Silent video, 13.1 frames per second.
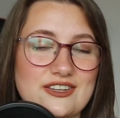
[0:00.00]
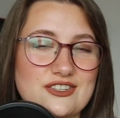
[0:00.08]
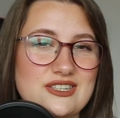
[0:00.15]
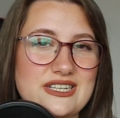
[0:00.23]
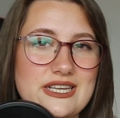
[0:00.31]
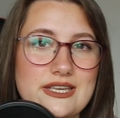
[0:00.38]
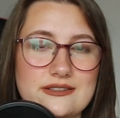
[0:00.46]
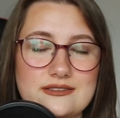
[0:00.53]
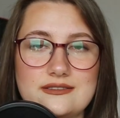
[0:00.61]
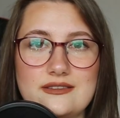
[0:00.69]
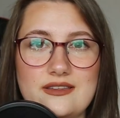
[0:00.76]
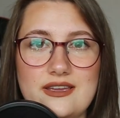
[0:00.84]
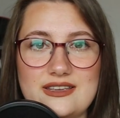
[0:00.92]
actually
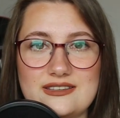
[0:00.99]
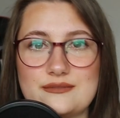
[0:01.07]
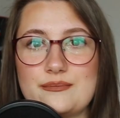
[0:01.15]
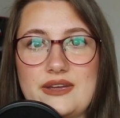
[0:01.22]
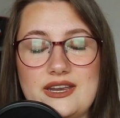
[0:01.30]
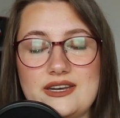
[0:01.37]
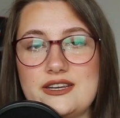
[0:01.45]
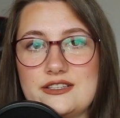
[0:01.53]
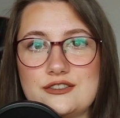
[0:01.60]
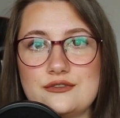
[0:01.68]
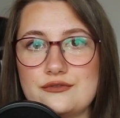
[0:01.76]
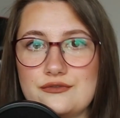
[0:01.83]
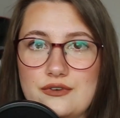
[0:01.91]
isn't as bad
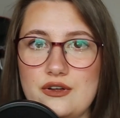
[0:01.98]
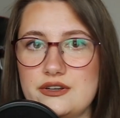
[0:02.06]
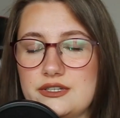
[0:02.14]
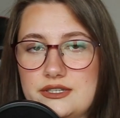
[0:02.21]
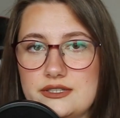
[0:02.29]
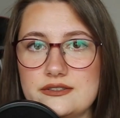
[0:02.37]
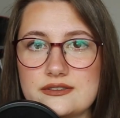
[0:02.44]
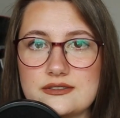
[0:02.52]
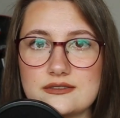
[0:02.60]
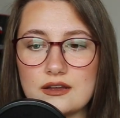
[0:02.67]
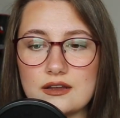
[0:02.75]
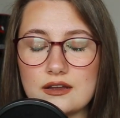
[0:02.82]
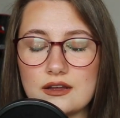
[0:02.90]
as you thought it is.
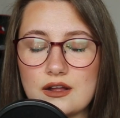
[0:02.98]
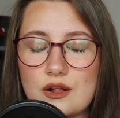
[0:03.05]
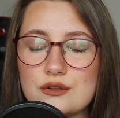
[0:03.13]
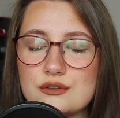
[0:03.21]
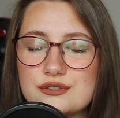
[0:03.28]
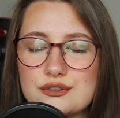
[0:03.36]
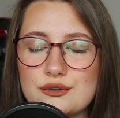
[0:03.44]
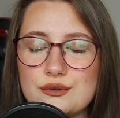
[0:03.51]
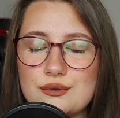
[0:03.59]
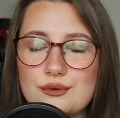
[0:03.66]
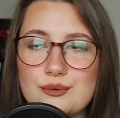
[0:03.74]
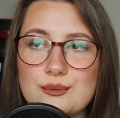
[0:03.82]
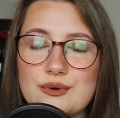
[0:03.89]

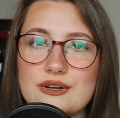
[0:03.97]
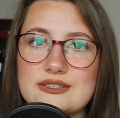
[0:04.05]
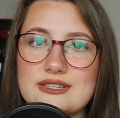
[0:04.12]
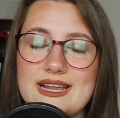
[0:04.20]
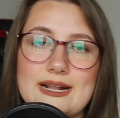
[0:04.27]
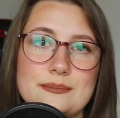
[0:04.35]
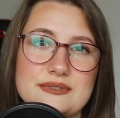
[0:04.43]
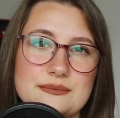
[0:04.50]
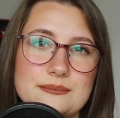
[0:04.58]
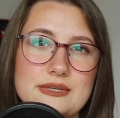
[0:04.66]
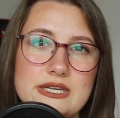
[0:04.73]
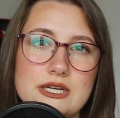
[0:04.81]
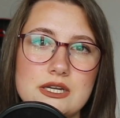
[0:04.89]
Also, what helps
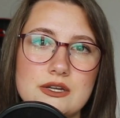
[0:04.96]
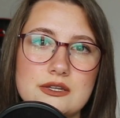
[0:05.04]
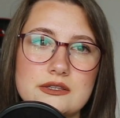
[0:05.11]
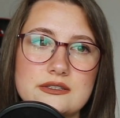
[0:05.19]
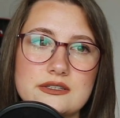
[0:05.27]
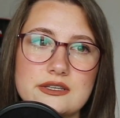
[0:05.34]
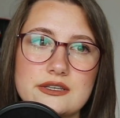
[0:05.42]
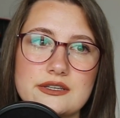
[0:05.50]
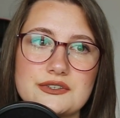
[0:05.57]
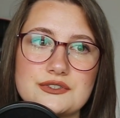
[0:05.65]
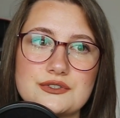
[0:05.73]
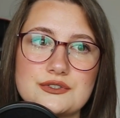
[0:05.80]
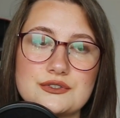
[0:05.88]
me a lot
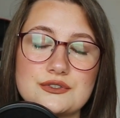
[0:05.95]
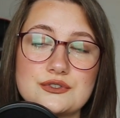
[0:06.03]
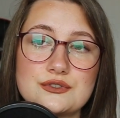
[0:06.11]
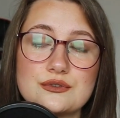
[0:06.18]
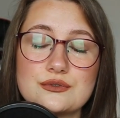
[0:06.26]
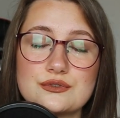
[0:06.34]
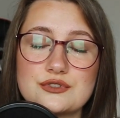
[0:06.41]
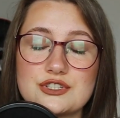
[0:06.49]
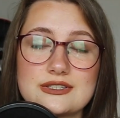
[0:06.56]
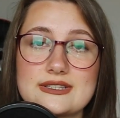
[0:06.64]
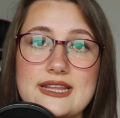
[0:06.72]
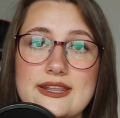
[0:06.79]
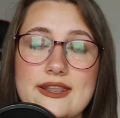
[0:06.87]
is to
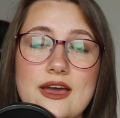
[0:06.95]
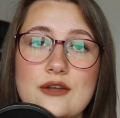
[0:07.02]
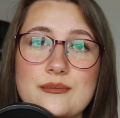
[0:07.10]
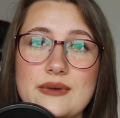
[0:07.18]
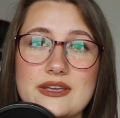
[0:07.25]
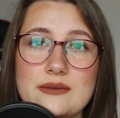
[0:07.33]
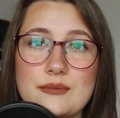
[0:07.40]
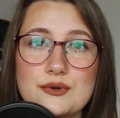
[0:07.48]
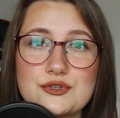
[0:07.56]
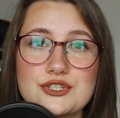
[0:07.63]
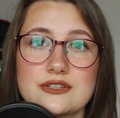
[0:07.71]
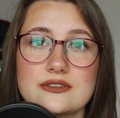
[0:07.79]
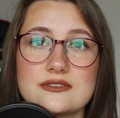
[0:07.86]
just let out my
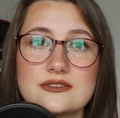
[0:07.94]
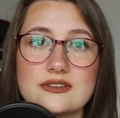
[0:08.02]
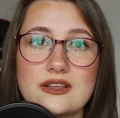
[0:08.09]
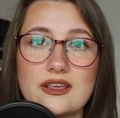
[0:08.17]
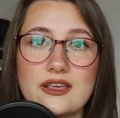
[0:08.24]
emotions.